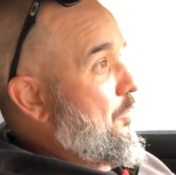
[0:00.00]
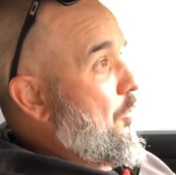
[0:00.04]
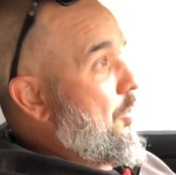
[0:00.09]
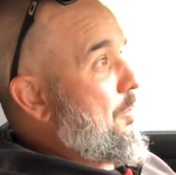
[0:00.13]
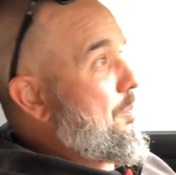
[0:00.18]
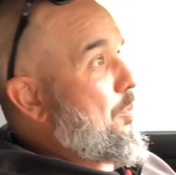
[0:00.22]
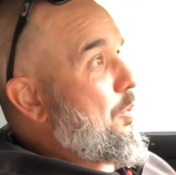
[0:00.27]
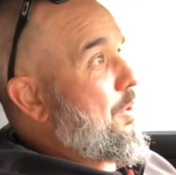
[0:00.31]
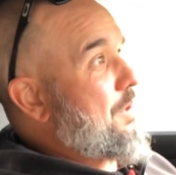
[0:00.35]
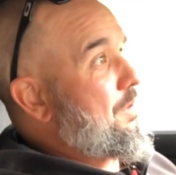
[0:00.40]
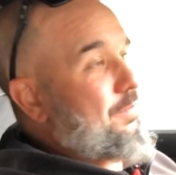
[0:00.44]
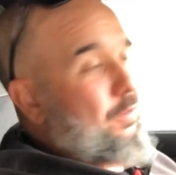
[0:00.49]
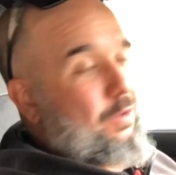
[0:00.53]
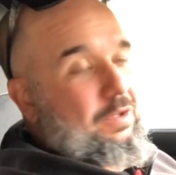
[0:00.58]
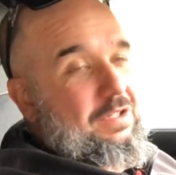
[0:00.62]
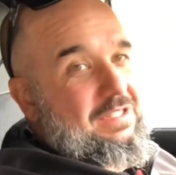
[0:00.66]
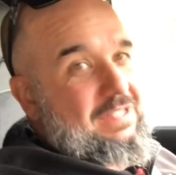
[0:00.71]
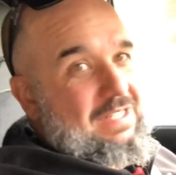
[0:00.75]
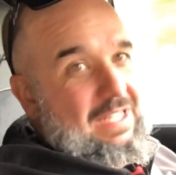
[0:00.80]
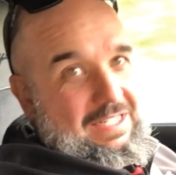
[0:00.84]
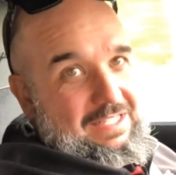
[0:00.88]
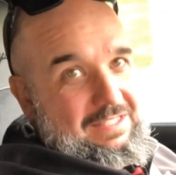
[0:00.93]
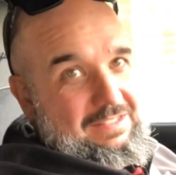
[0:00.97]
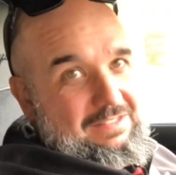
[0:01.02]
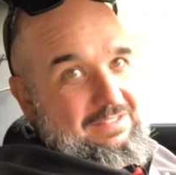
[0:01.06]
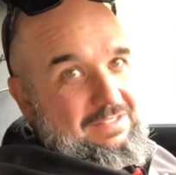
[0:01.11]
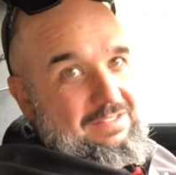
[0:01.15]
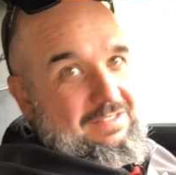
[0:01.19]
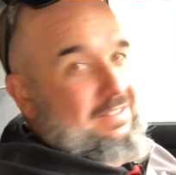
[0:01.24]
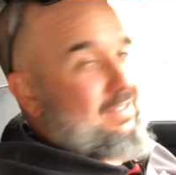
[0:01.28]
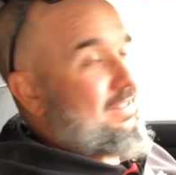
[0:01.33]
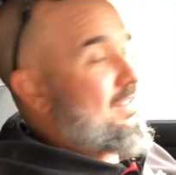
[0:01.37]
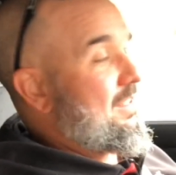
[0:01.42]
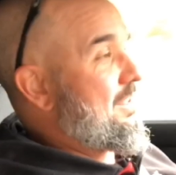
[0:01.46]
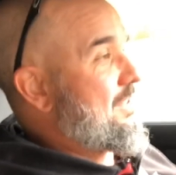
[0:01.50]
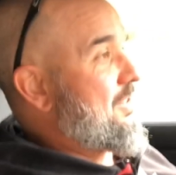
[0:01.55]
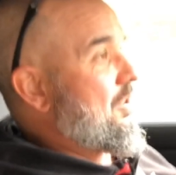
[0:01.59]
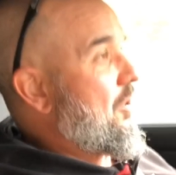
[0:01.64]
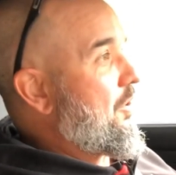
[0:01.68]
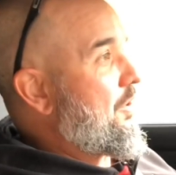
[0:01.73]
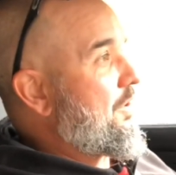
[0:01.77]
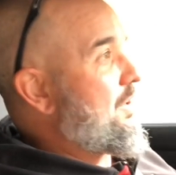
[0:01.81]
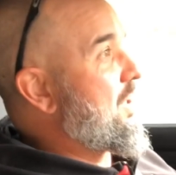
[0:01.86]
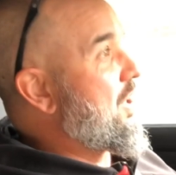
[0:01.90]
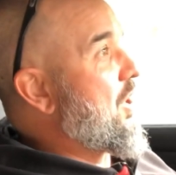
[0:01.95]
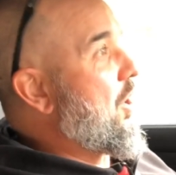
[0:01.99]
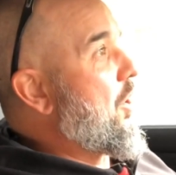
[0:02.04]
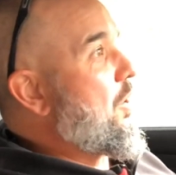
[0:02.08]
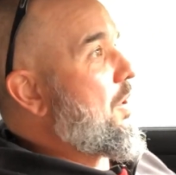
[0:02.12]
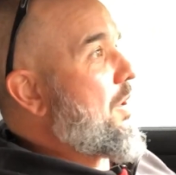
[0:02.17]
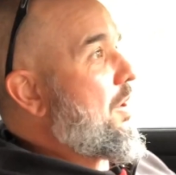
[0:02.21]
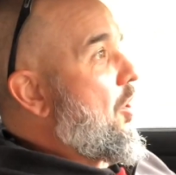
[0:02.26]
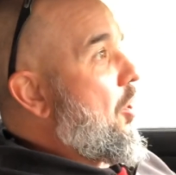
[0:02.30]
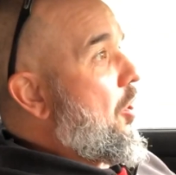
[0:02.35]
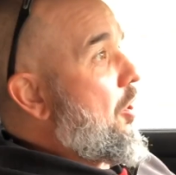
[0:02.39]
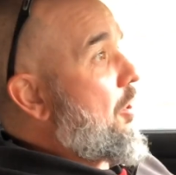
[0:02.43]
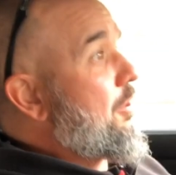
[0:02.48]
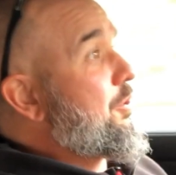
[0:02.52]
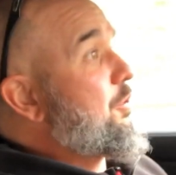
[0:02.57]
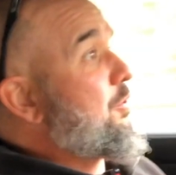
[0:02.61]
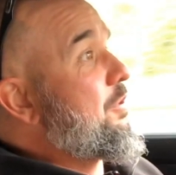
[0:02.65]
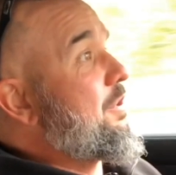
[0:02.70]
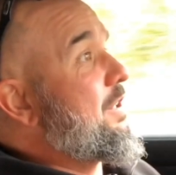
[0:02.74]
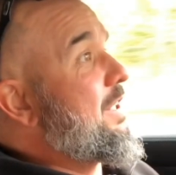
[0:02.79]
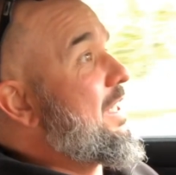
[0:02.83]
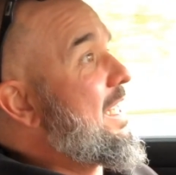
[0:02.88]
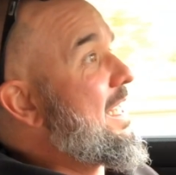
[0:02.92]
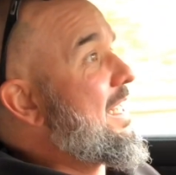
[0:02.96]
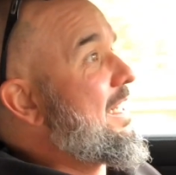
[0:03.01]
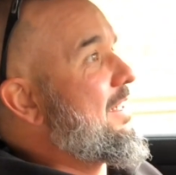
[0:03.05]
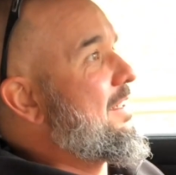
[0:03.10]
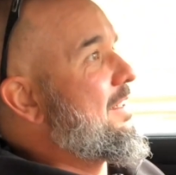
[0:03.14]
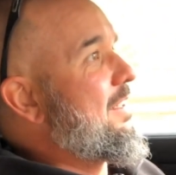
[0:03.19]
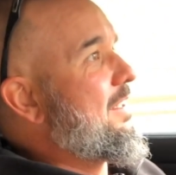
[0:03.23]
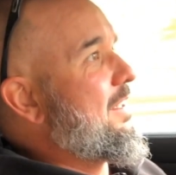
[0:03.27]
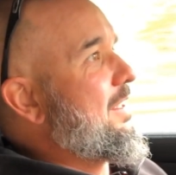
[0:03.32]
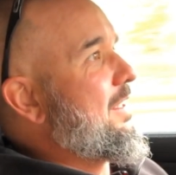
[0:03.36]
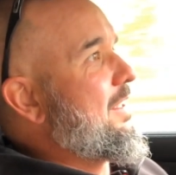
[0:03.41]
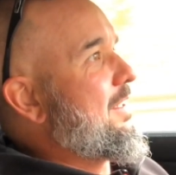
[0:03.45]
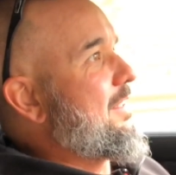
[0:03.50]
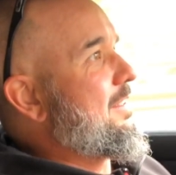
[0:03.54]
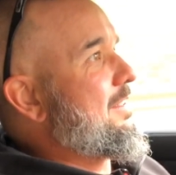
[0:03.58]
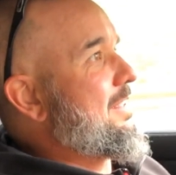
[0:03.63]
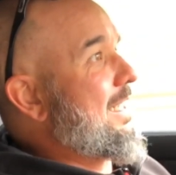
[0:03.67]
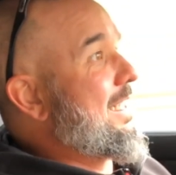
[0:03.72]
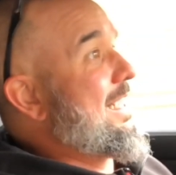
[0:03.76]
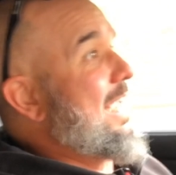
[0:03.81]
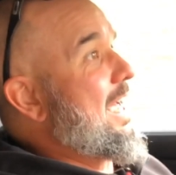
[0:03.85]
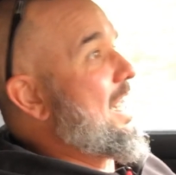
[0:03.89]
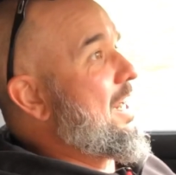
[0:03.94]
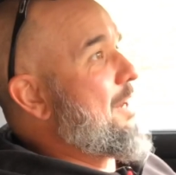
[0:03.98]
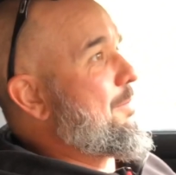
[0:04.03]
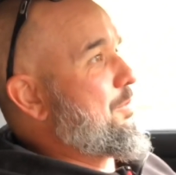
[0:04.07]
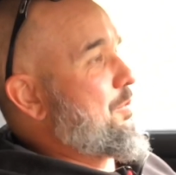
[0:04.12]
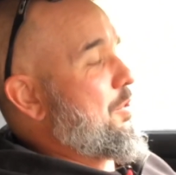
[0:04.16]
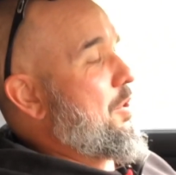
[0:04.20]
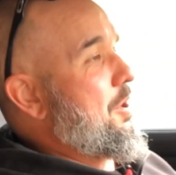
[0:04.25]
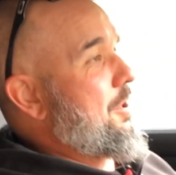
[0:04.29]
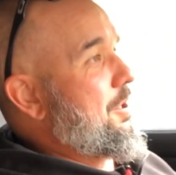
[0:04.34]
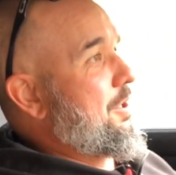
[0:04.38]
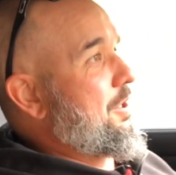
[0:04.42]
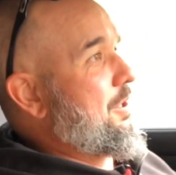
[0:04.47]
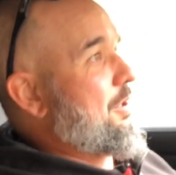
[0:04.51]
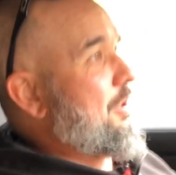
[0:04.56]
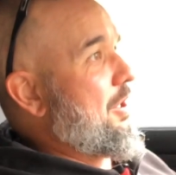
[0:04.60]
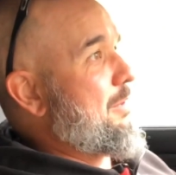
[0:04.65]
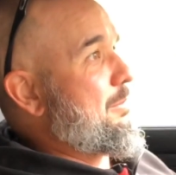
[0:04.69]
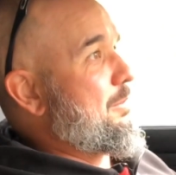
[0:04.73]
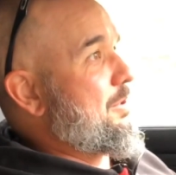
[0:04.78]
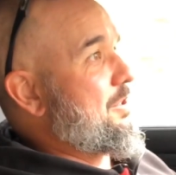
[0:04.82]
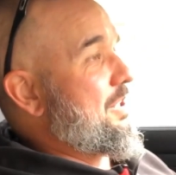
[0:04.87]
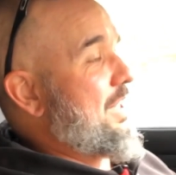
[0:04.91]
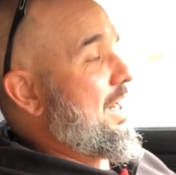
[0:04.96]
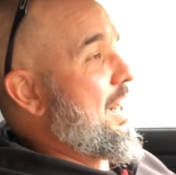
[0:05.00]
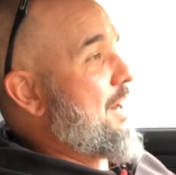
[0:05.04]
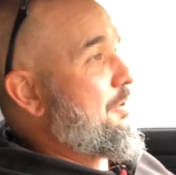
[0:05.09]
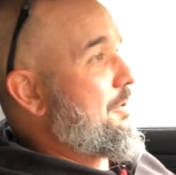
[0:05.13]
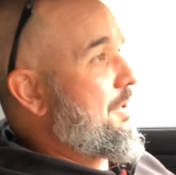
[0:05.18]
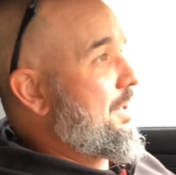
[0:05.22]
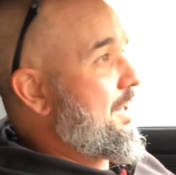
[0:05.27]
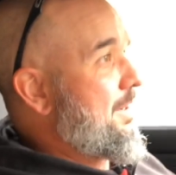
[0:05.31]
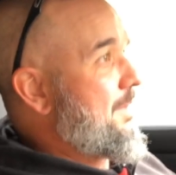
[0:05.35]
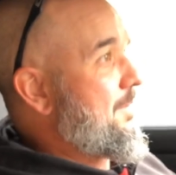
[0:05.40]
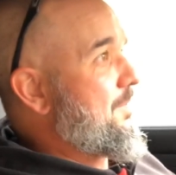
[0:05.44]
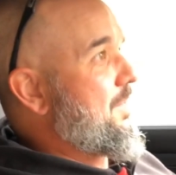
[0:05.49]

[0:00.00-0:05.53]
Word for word: 4.4 seconds is the, all you'll need to get up to 100 kilometers an hour.